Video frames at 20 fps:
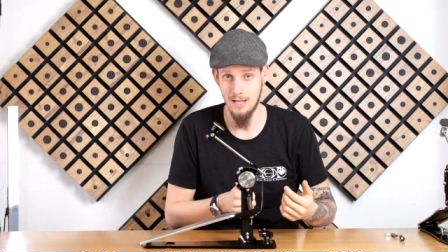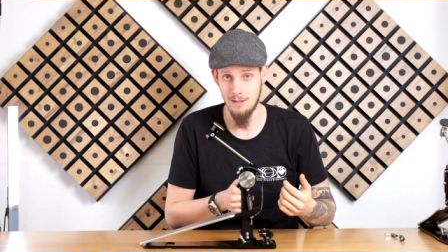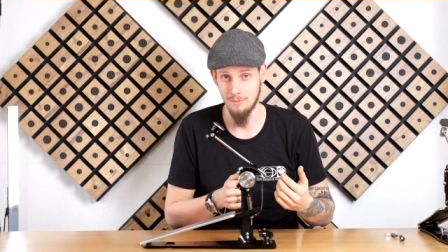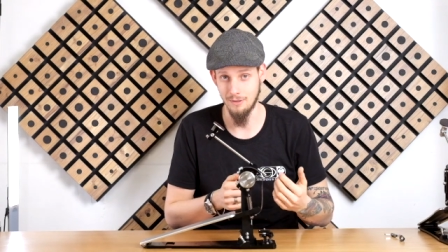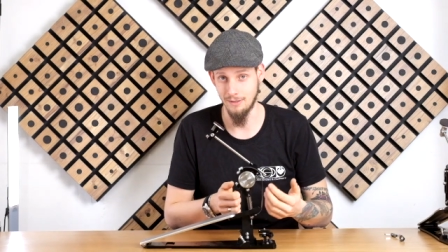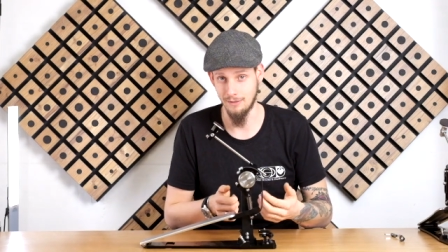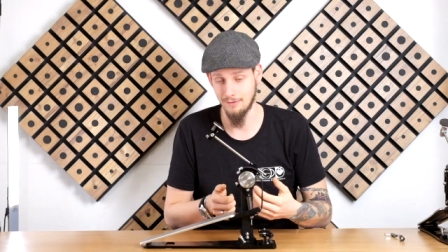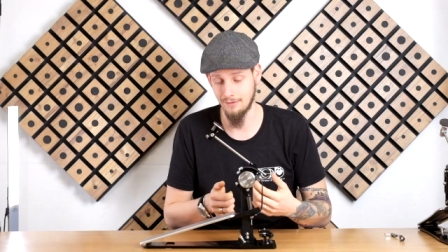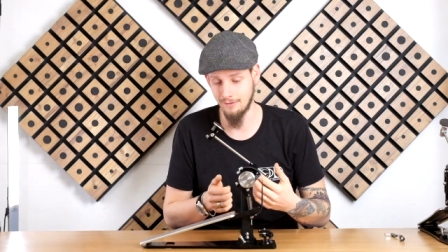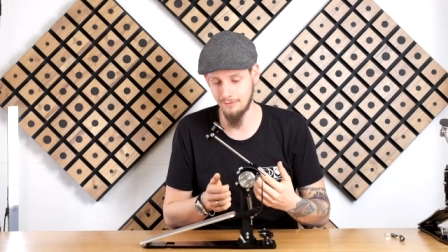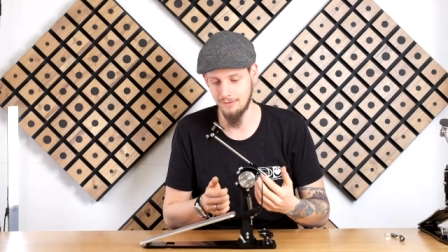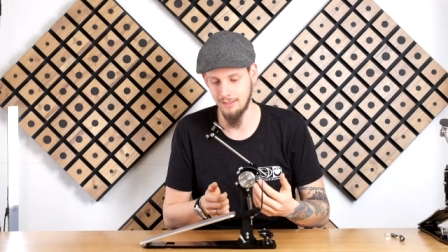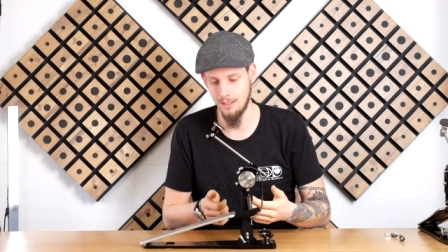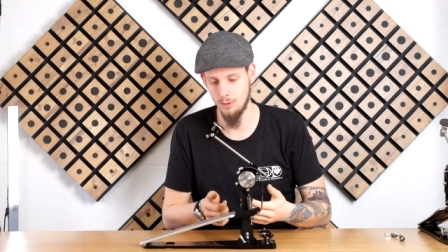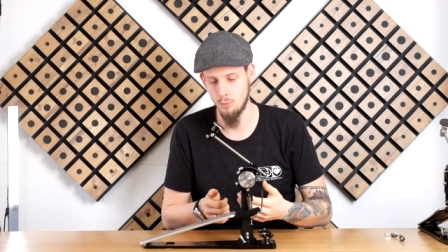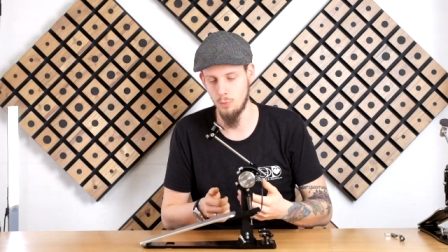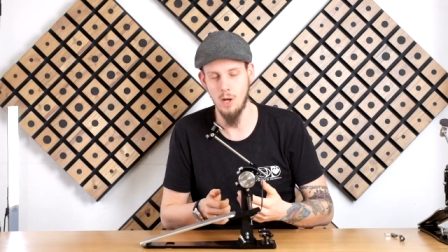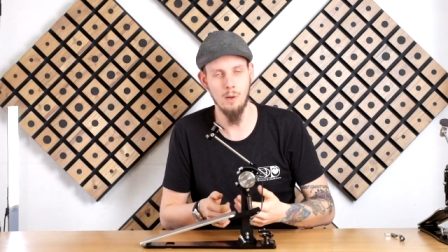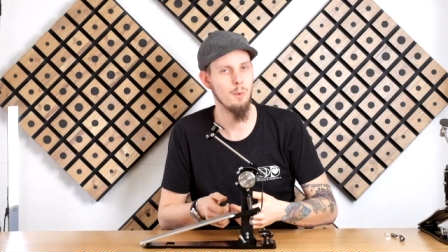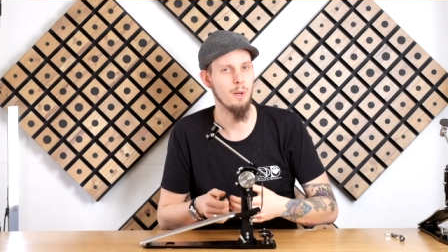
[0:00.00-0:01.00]
but it's
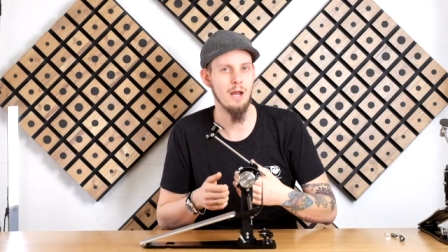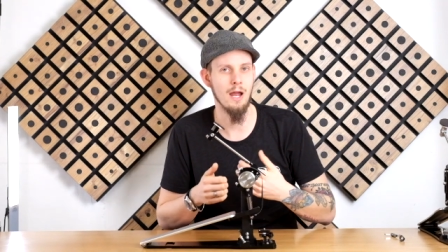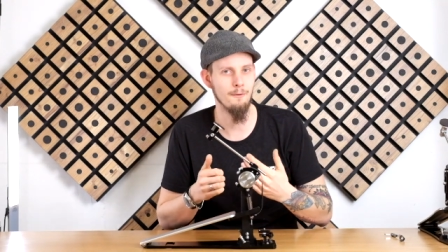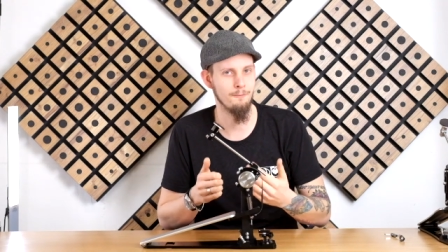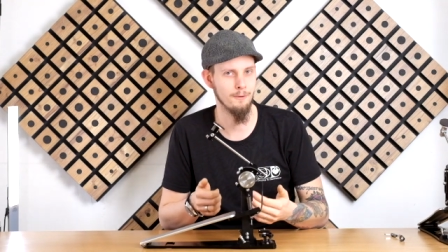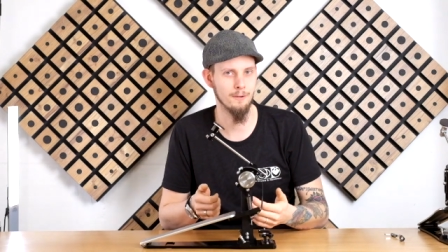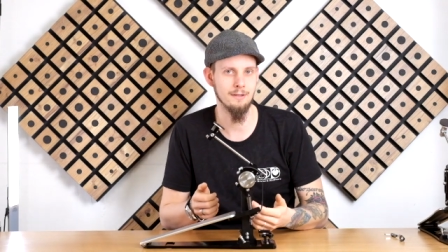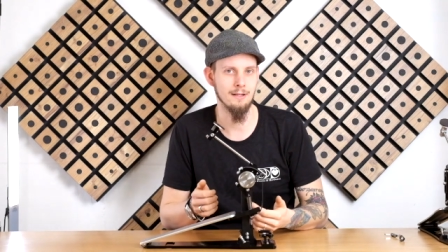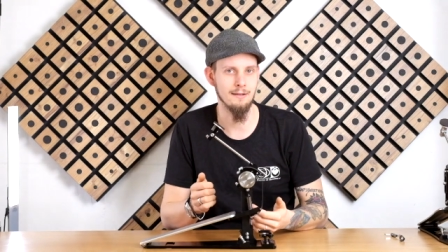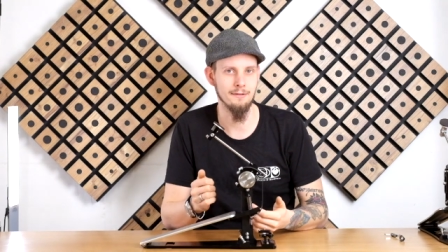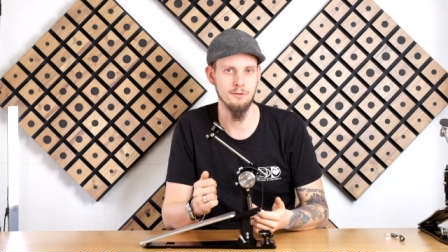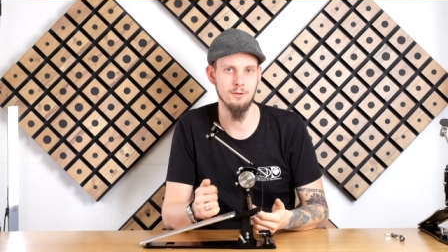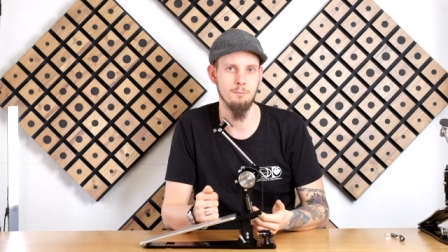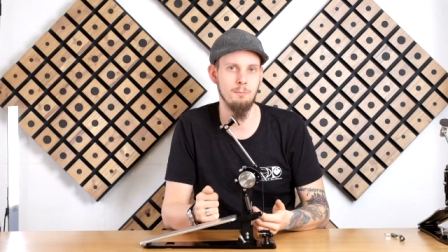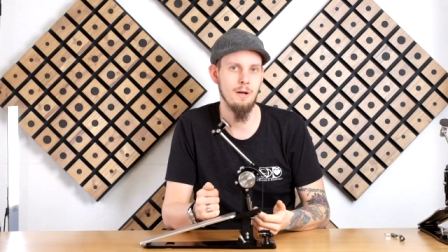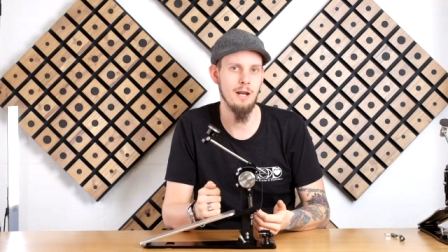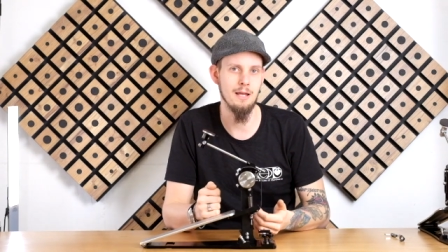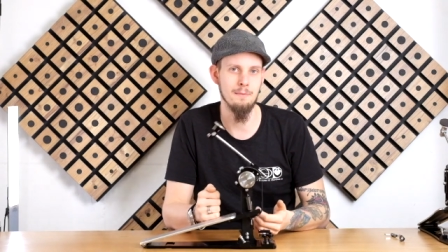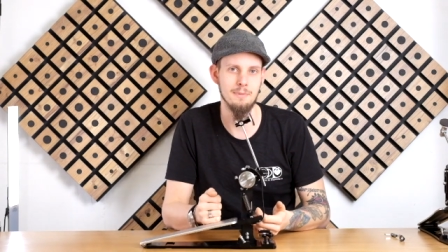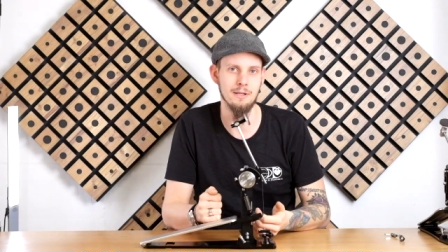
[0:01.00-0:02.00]
still very effortless to
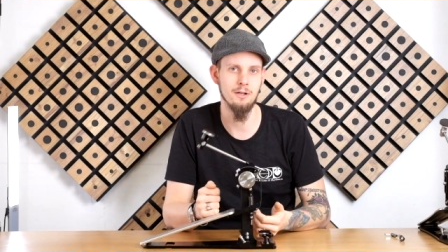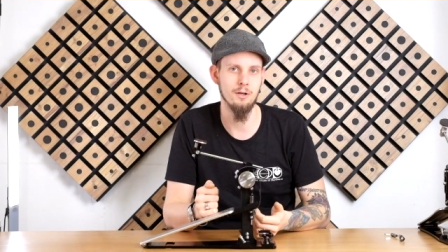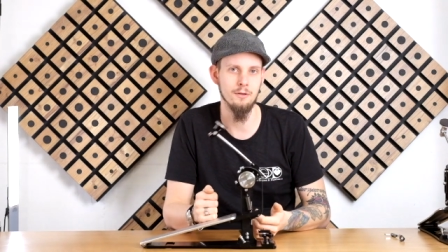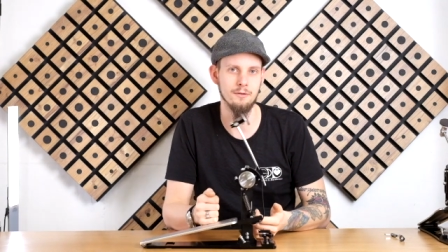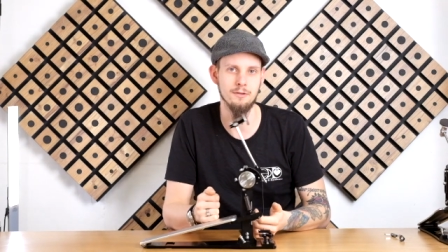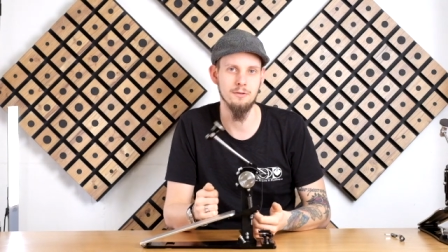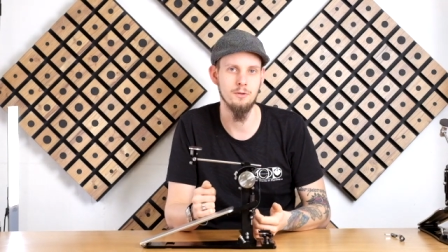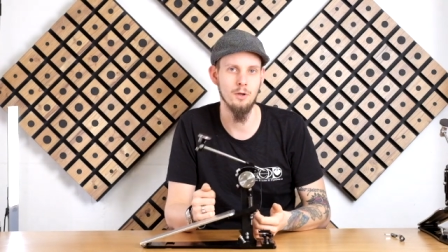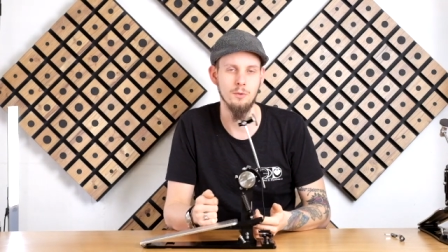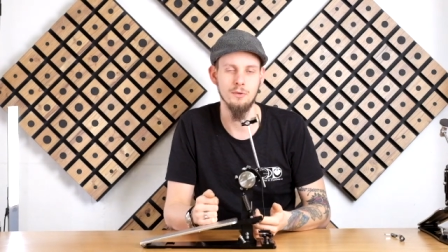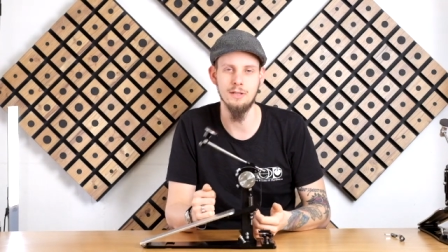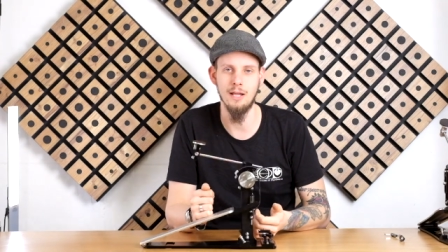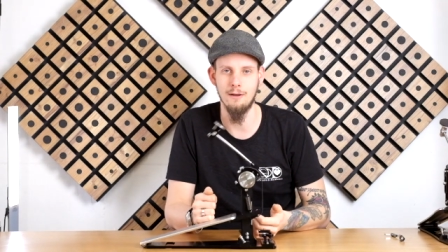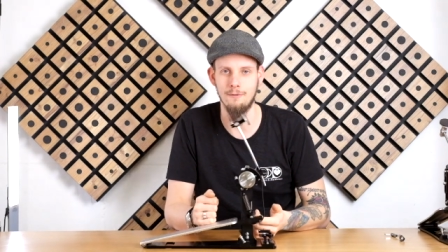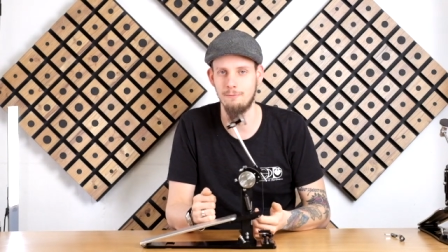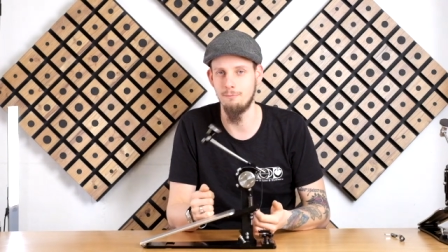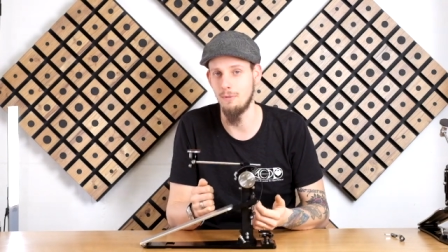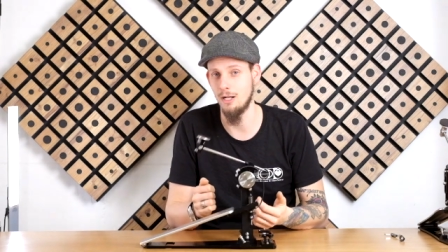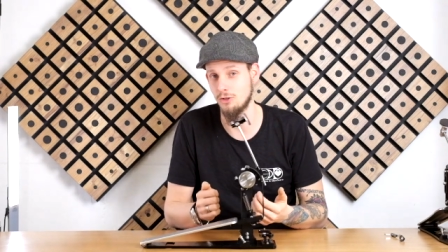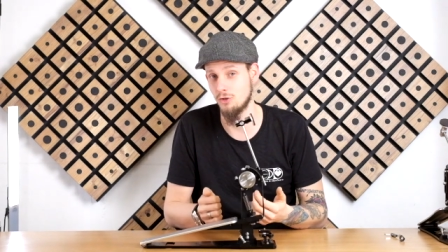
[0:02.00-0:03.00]
play because you don't
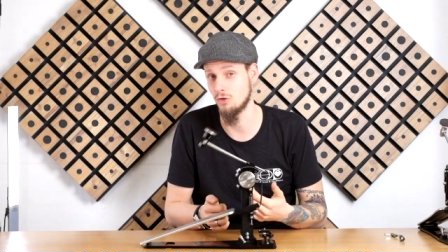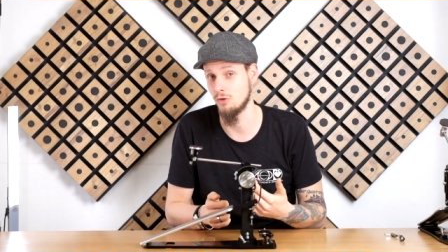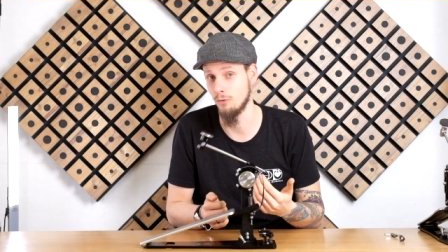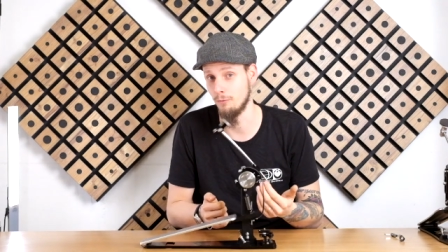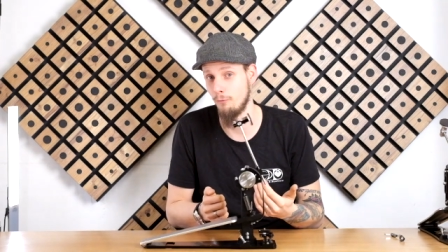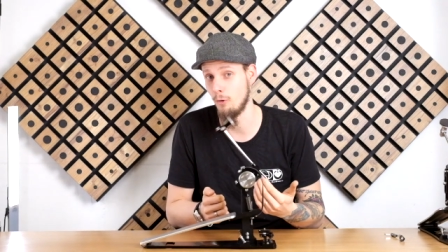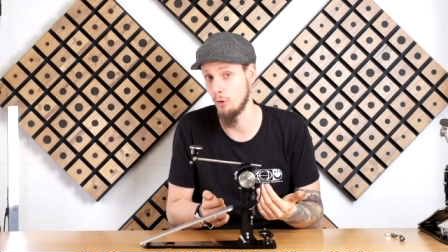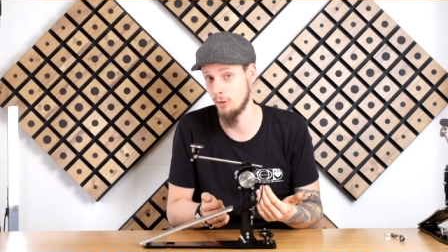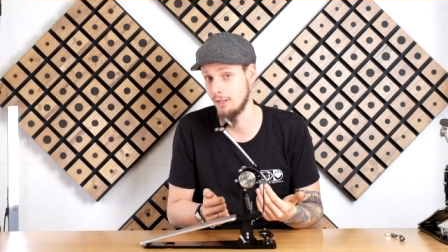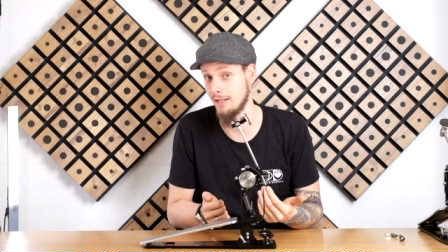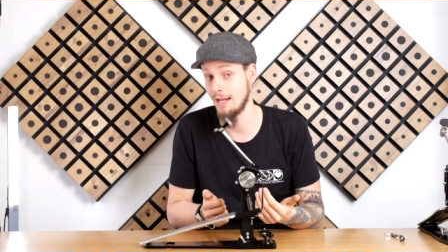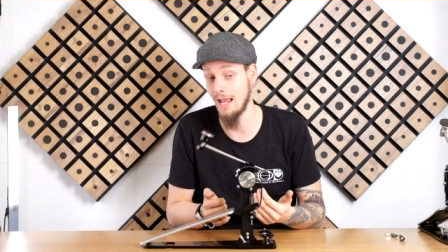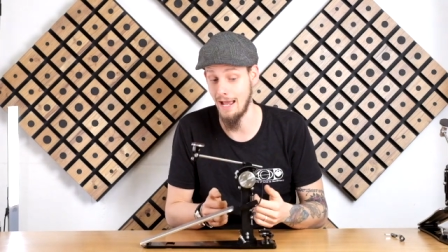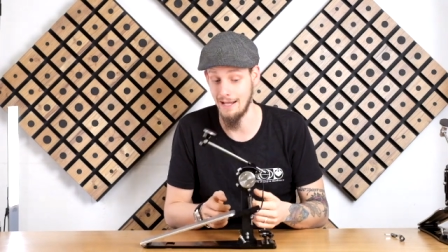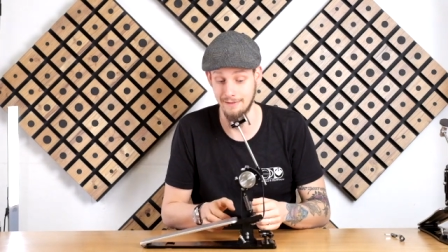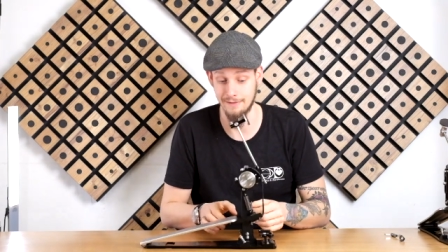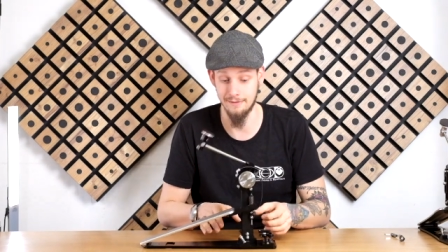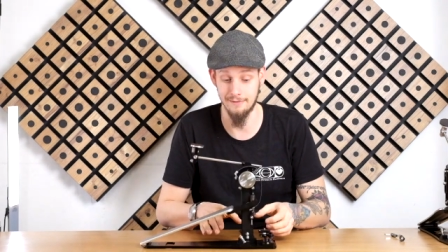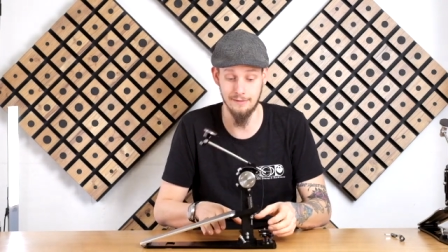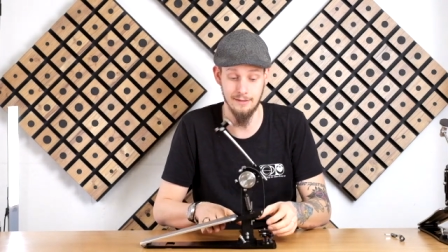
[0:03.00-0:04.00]
have much to work
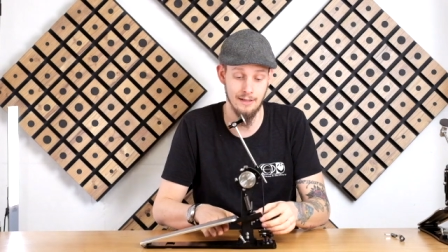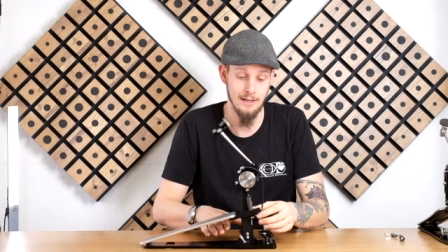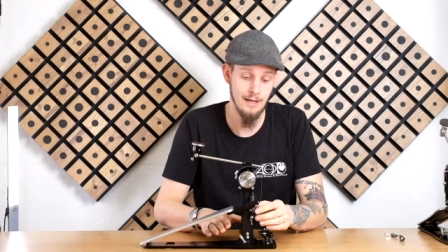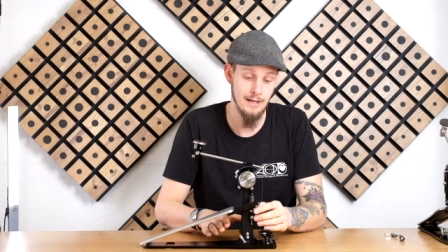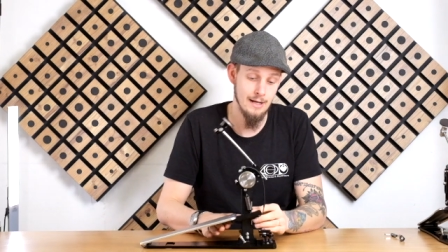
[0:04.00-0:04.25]
against.